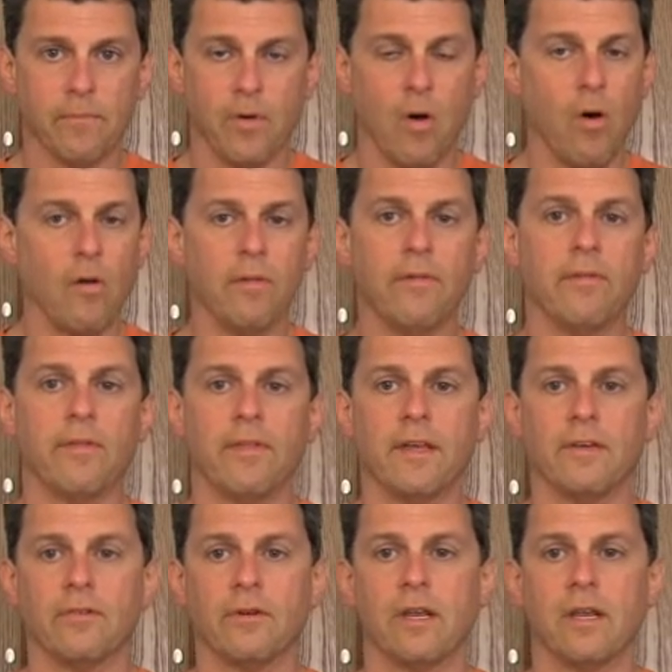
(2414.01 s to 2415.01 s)
all of the
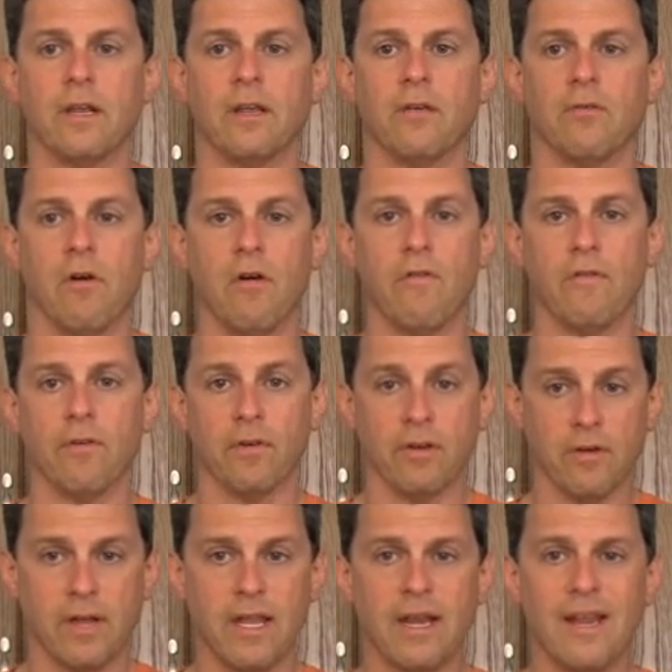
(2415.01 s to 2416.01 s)
things you're getting
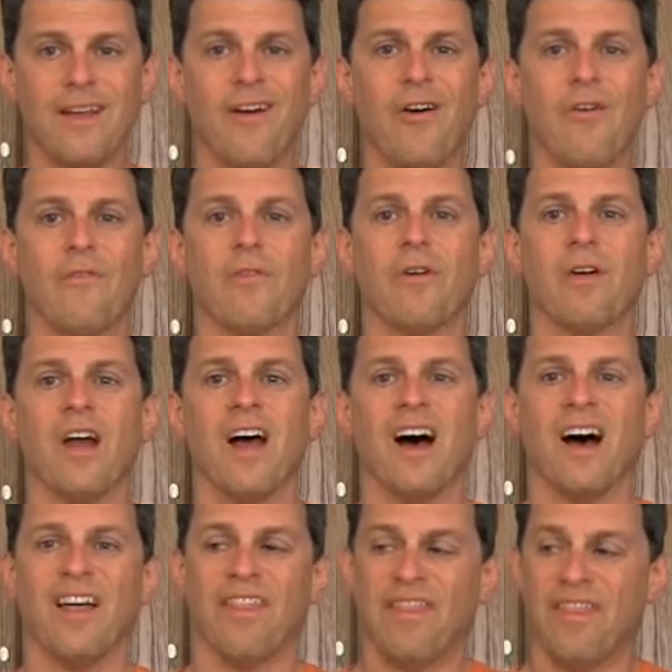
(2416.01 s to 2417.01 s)
over
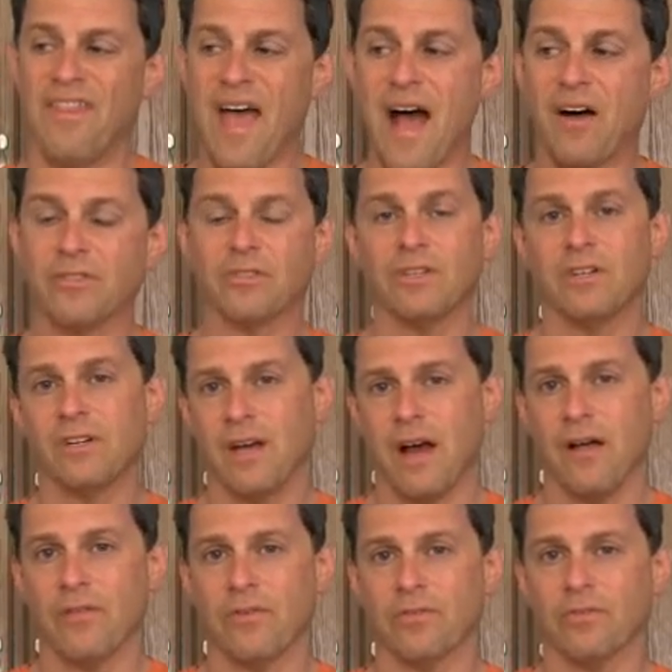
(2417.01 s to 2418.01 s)

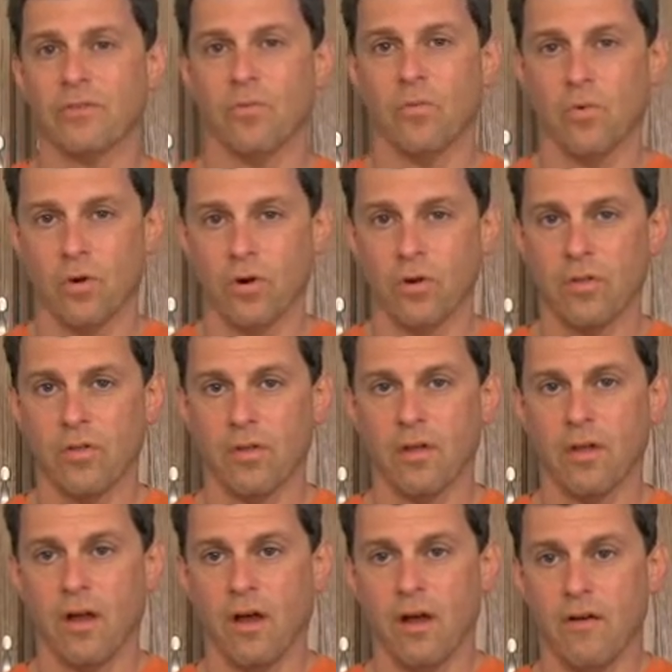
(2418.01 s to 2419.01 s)
$1,000
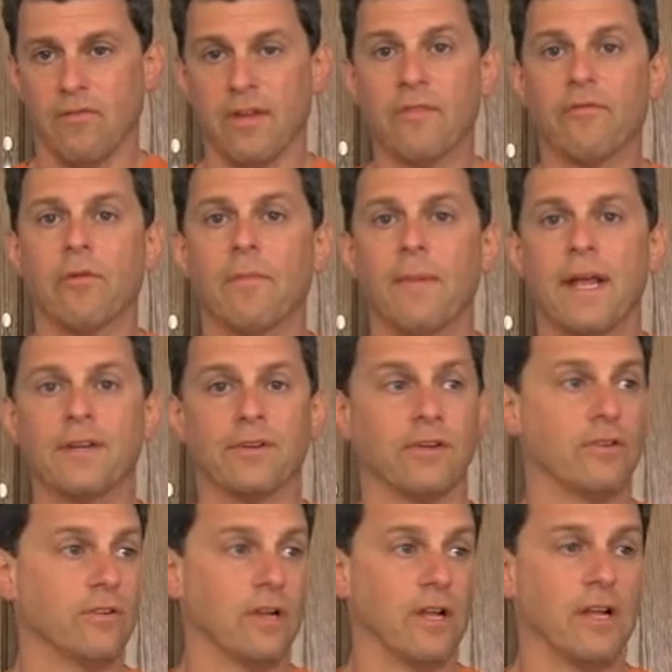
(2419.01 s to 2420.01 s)
worth of
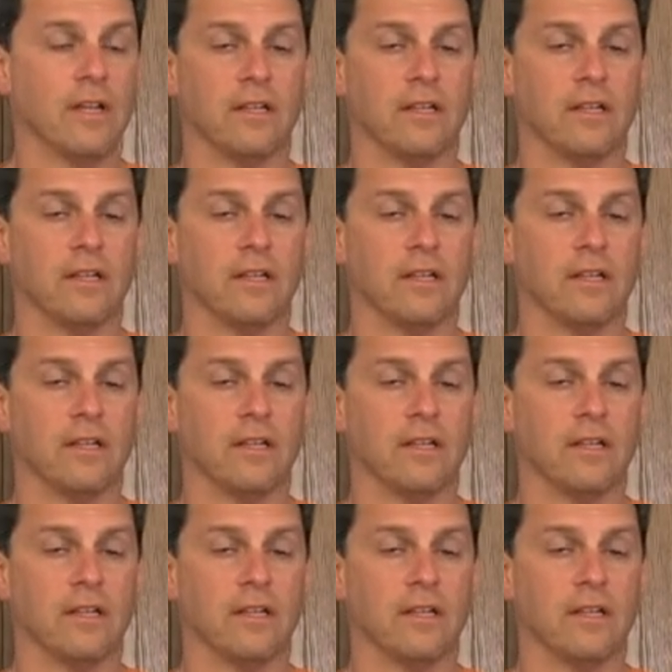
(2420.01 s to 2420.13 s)
information.